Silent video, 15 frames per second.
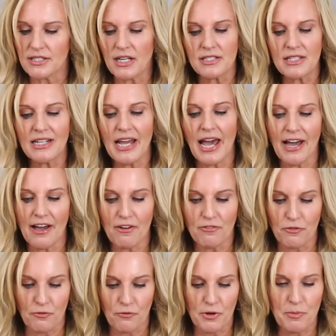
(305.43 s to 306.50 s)
doesn't
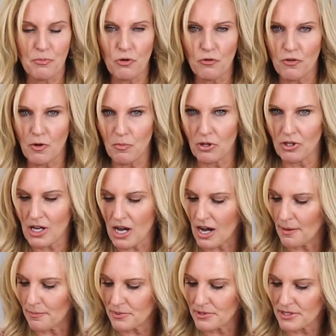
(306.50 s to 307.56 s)
have removable
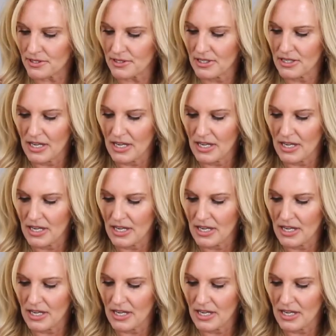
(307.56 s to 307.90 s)
cups.